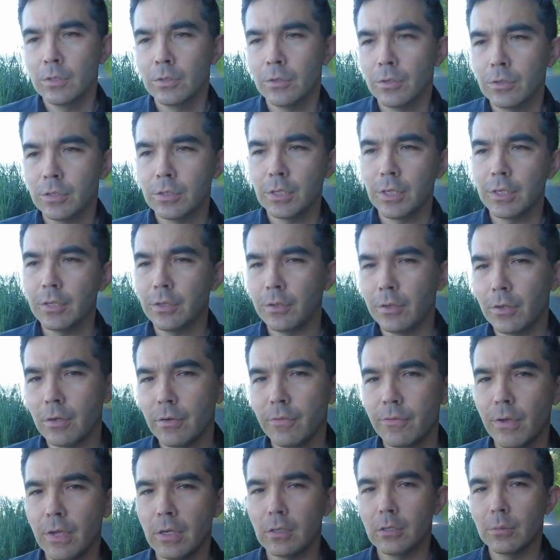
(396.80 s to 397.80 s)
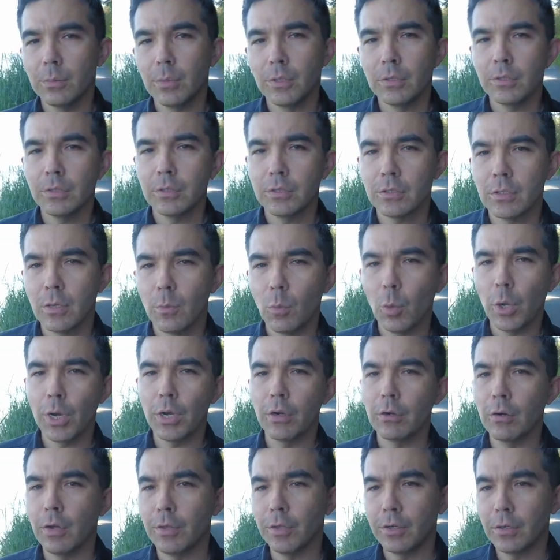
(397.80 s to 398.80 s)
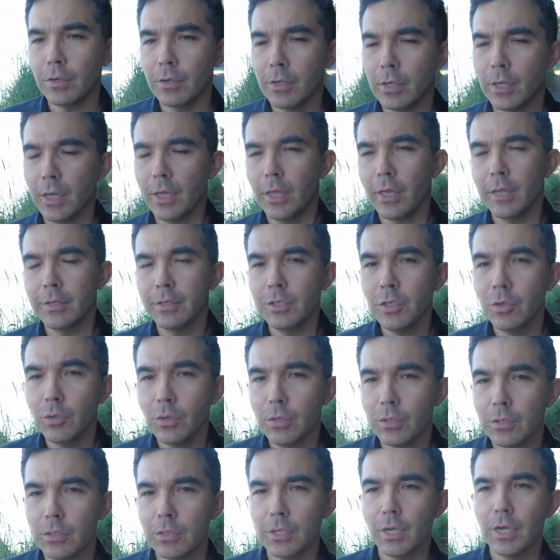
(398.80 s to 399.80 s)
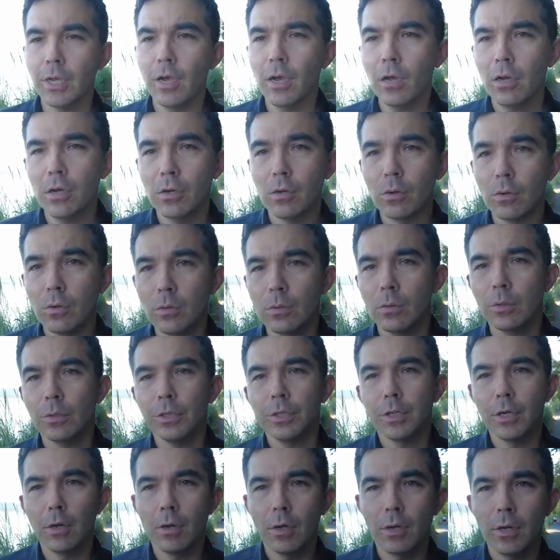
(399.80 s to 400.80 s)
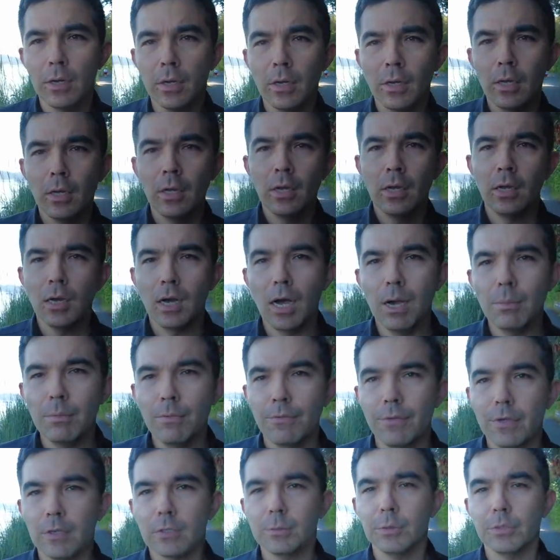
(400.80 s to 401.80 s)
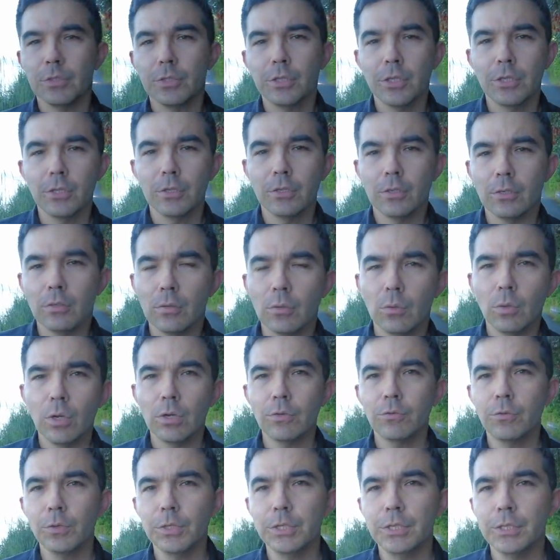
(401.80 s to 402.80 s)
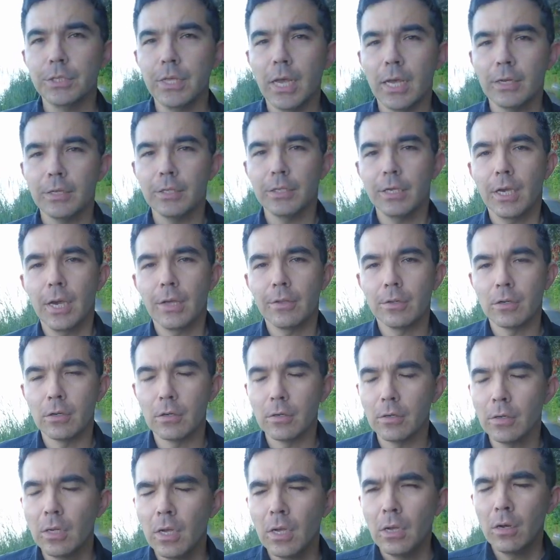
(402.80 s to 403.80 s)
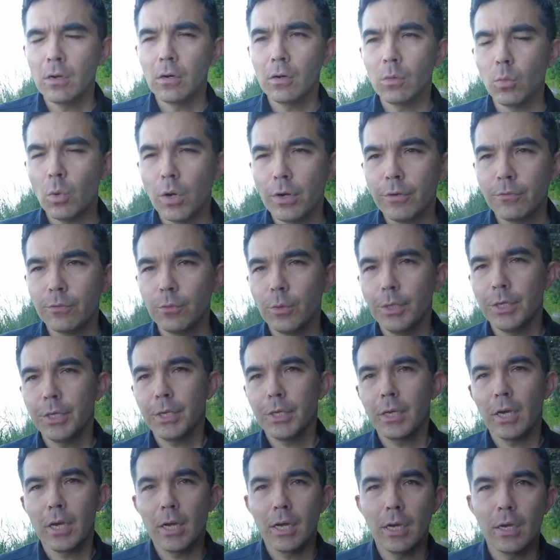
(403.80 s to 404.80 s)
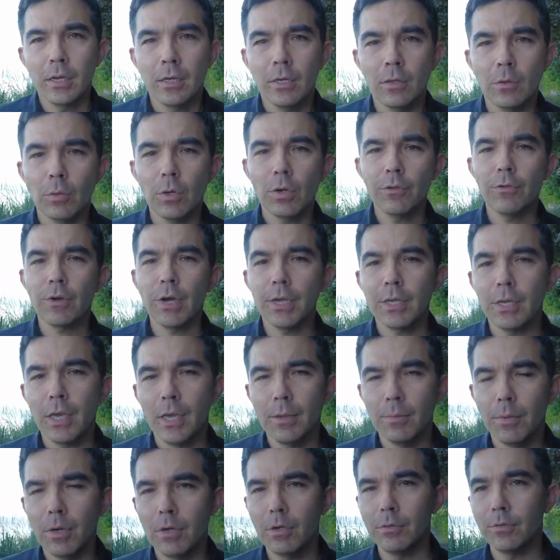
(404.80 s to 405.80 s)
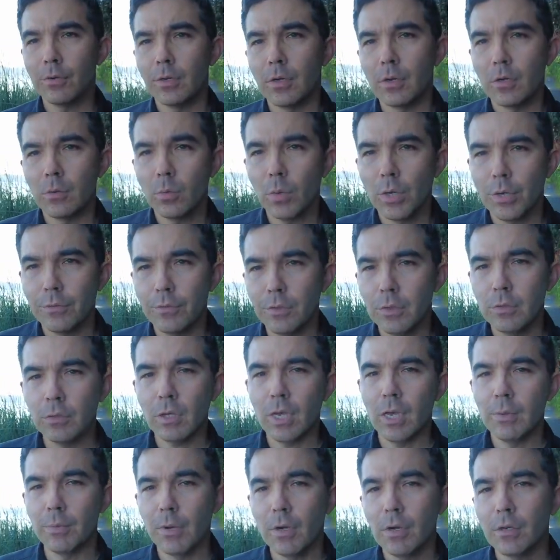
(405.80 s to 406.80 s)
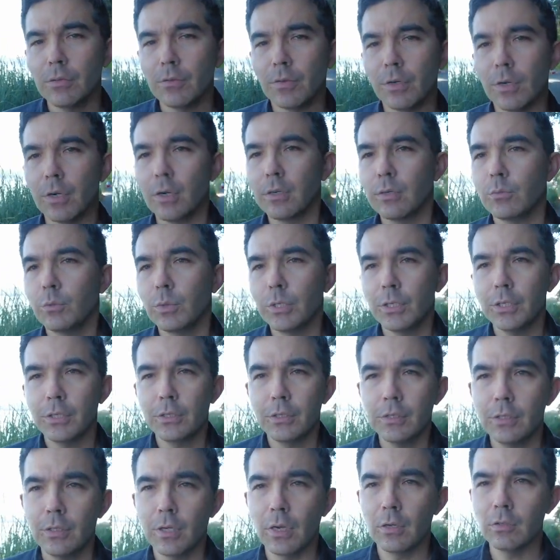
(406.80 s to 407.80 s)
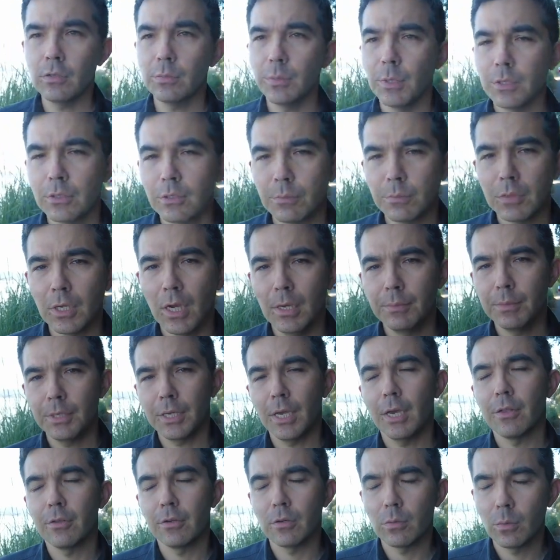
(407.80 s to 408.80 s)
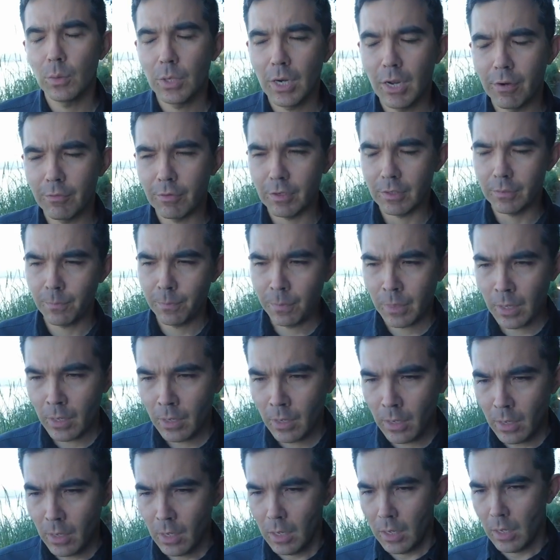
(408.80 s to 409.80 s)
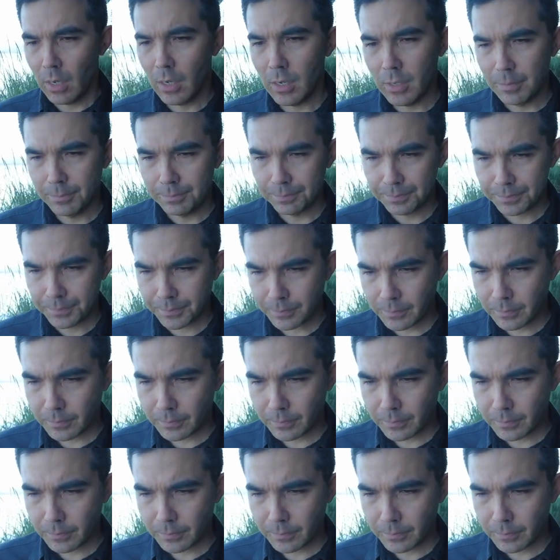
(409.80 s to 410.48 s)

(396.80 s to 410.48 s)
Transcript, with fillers: they're saying that they're available in some way or other, and you can say, oh, well, you know what? I'm available too. What if we did that together? Or, or what if we, uh, what if I came over? Or what if you came over and we, you know, spent some time together or whatever? Um,